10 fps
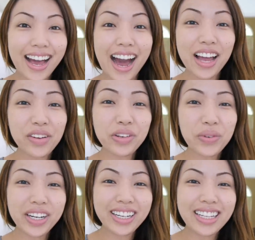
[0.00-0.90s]
Hi
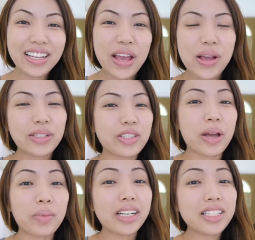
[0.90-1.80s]
everyone! So
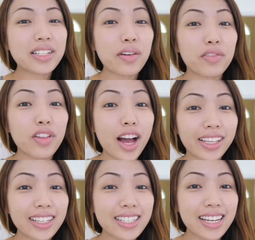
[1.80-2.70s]
I'm gonna start
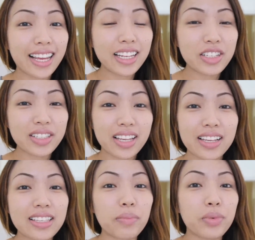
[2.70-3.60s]
vlogging today just
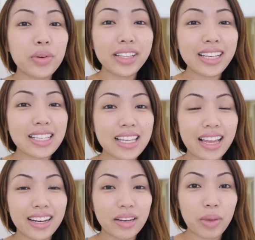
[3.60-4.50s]
because I'm really
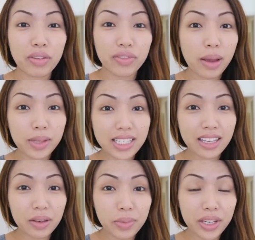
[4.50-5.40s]
excited. My family's
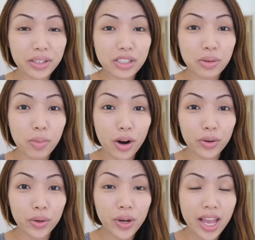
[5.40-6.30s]
gonna be here
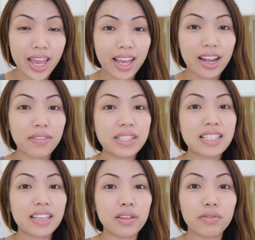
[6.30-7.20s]
tomorrow and I haven't
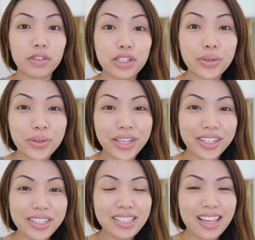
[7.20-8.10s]
seen them for 2
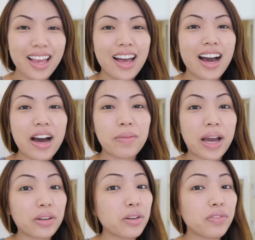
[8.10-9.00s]
years.
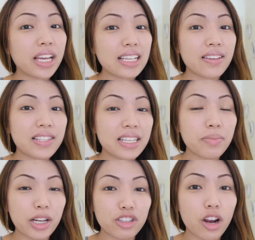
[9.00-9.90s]
I don't know if you guys have
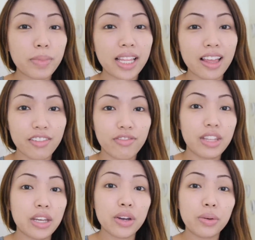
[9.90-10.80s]
seen my Draw My Life
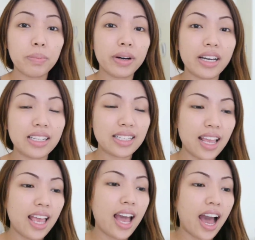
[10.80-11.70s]
video, but
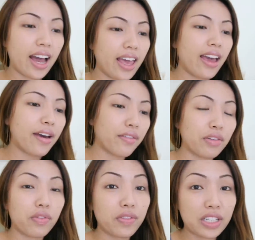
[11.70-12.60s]
I have
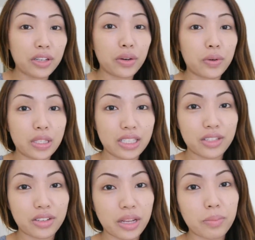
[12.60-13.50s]
a 15-year-old
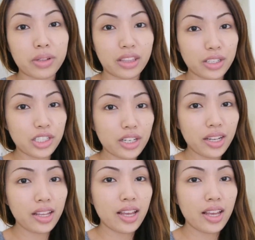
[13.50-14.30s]
sister named Pratichya,